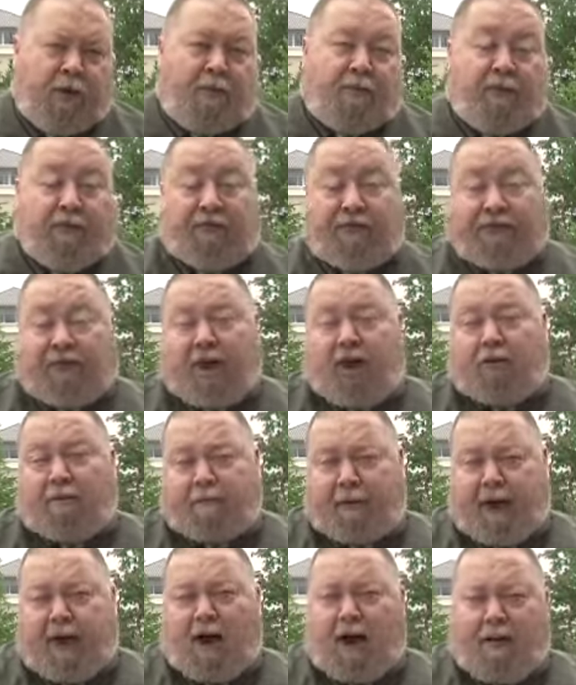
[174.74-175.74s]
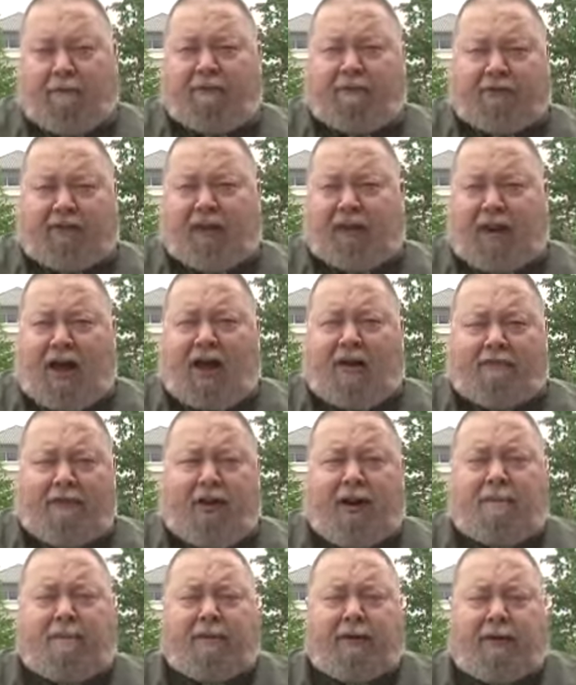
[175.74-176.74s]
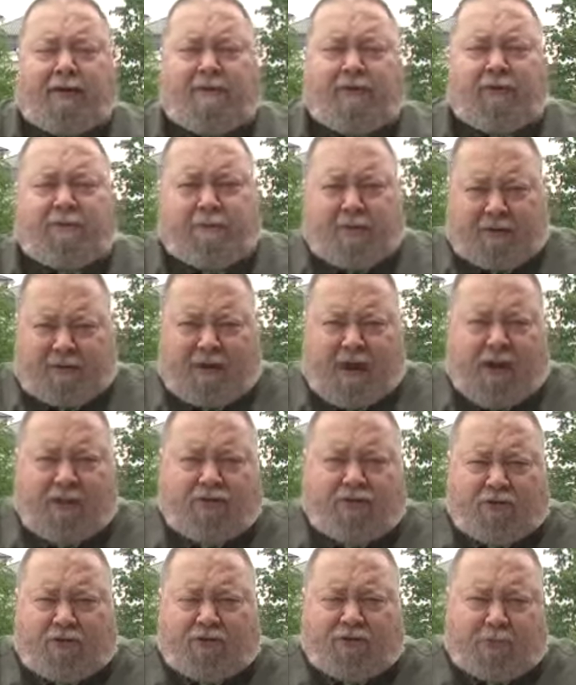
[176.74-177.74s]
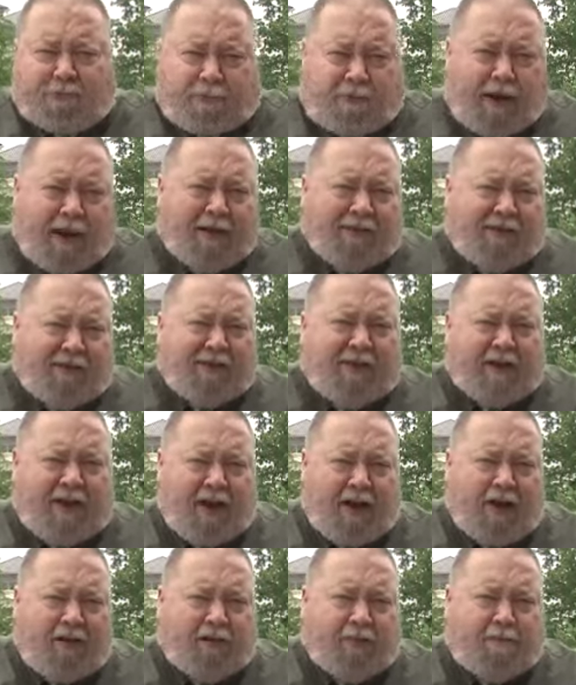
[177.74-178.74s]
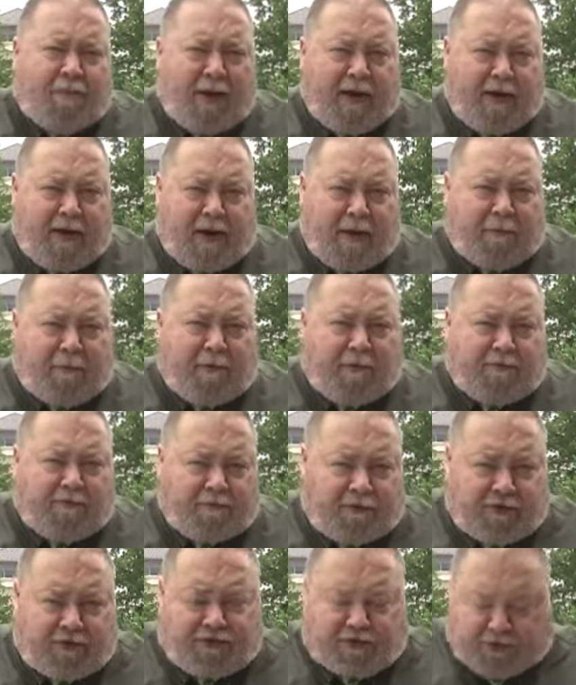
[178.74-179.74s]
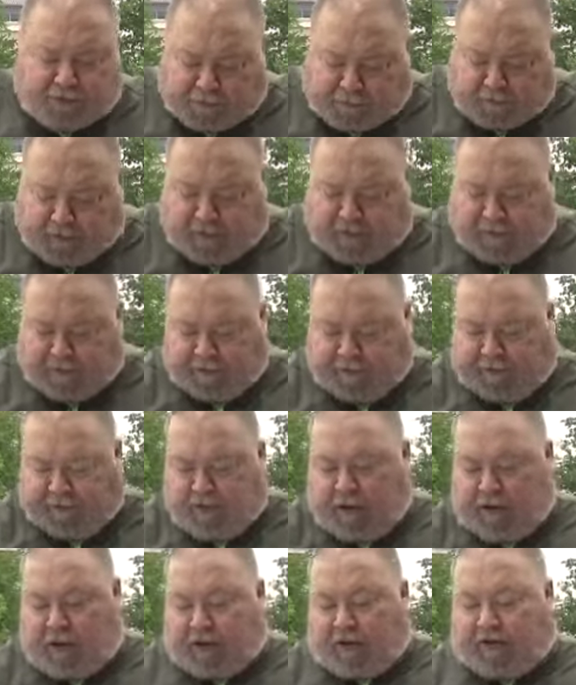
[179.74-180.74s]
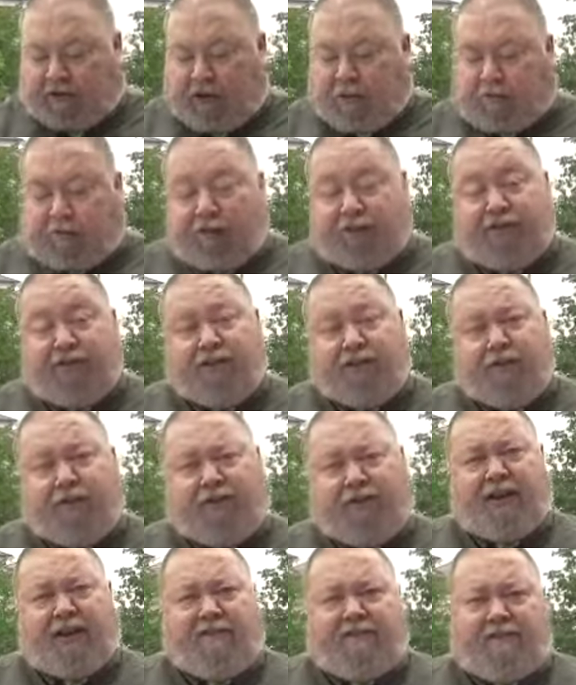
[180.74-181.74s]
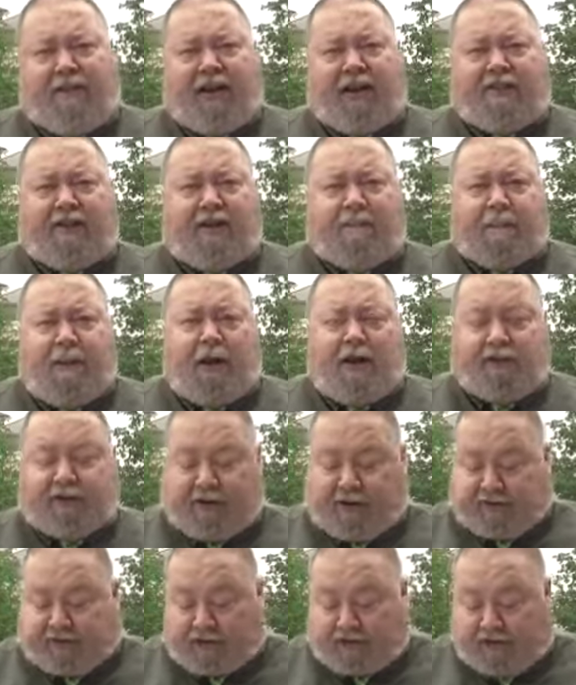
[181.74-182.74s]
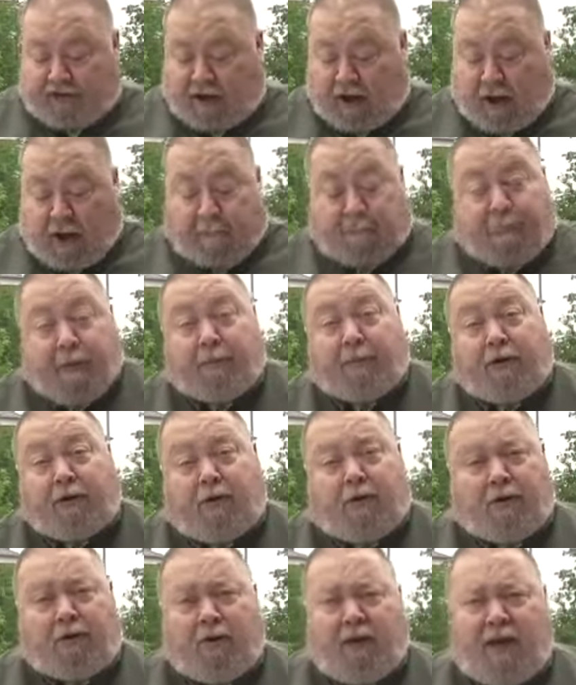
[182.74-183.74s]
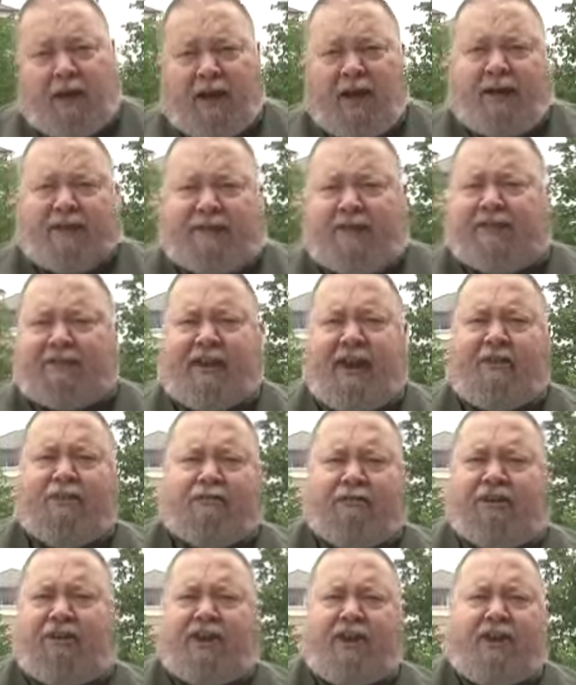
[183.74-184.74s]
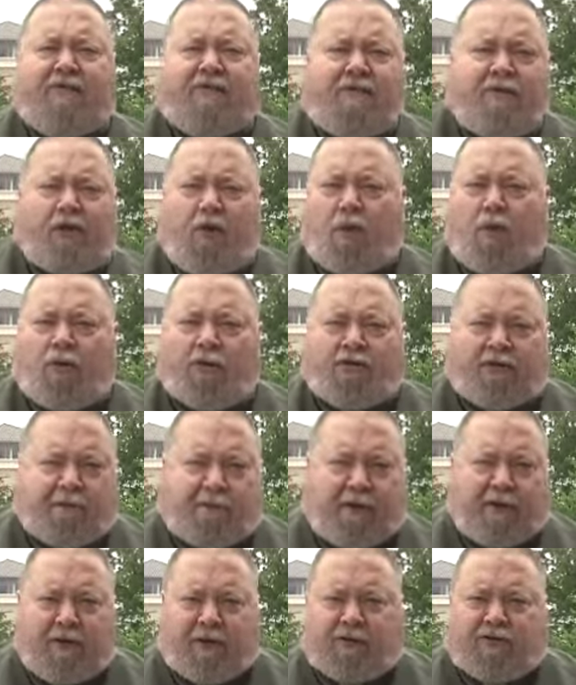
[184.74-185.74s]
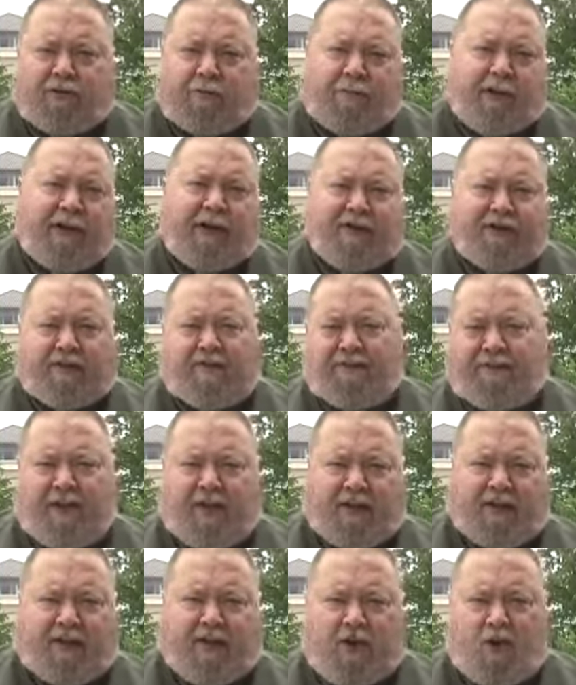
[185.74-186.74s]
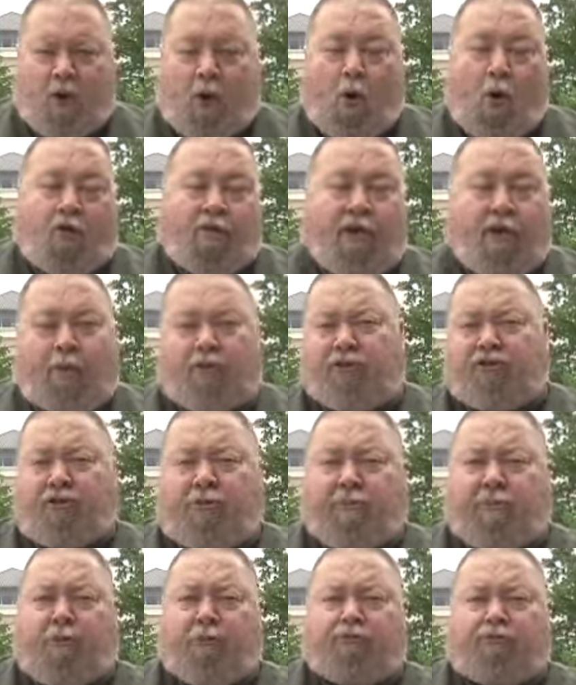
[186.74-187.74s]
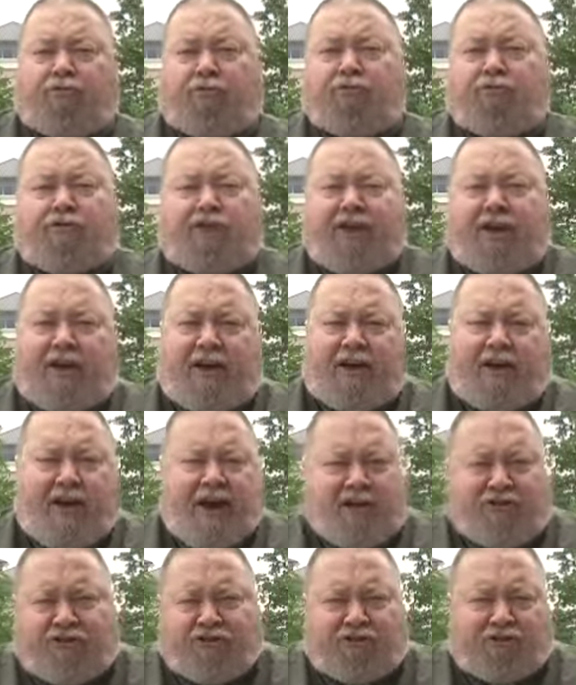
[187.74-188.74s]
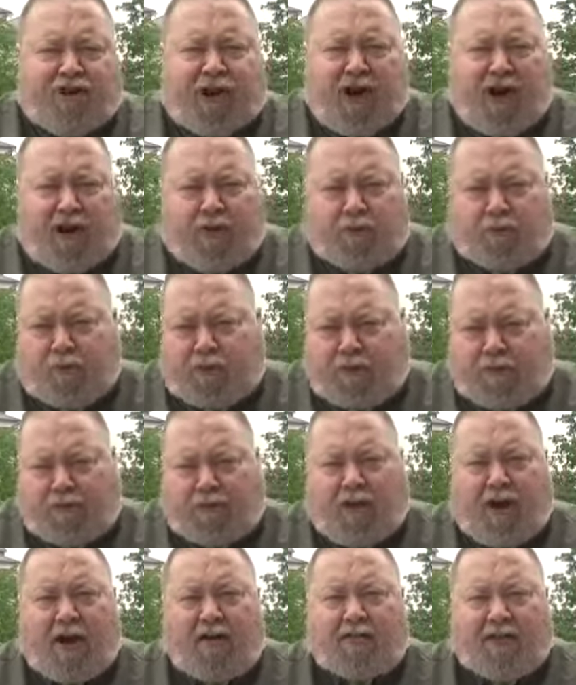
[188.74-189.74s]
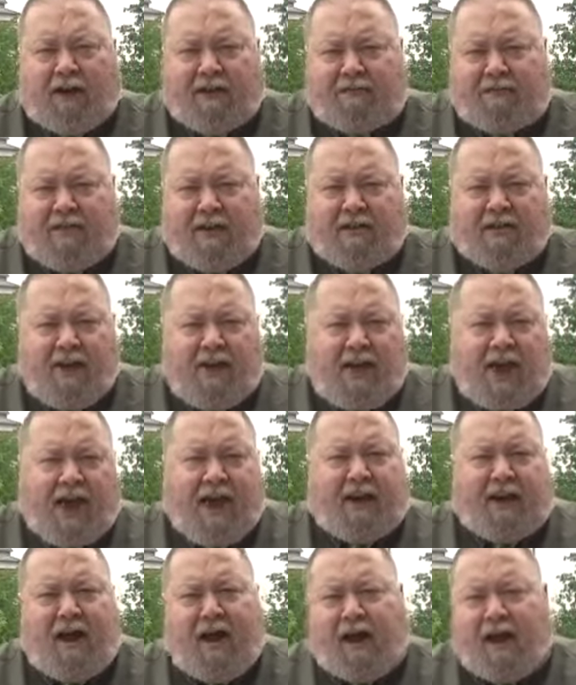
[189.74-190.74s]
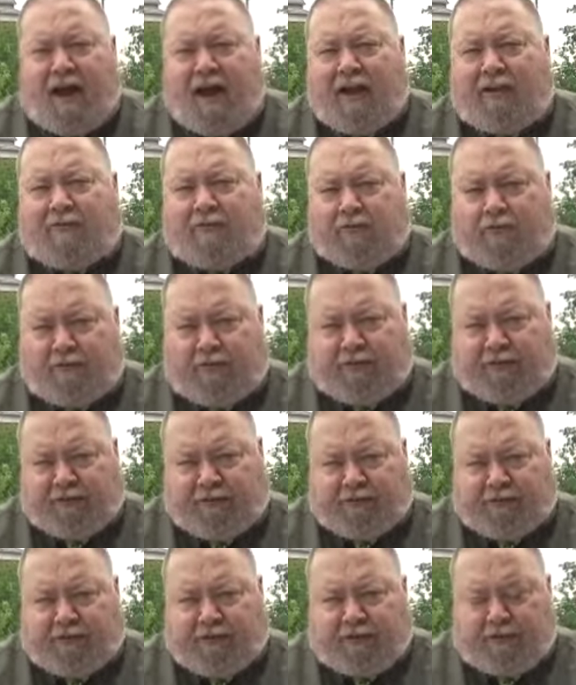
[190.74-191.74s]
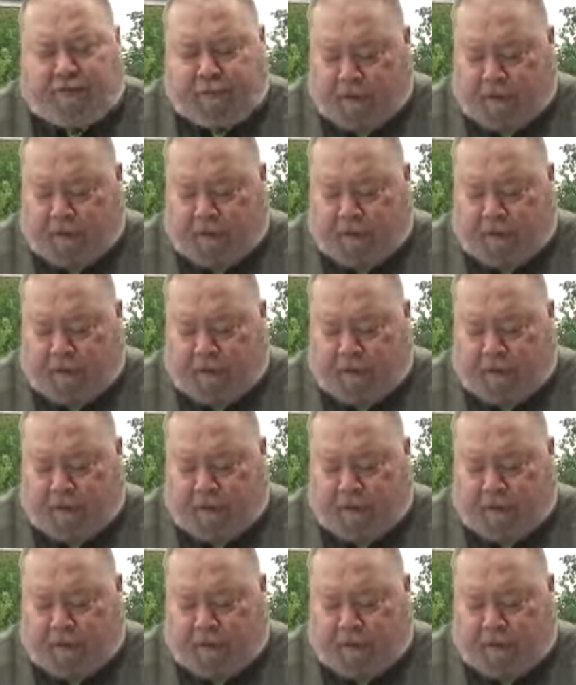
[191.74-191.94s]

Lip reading: This is held by obviously a lot of unbelievers, but it's also surprisingly held by a number of Christian believers. Some Christians would in fact, that apologetics is unbiblical. It discounts the need for the Holy Spirit to bring us to faith, or that we should approach Christianity as a child with childlike faith and not ask for reasons.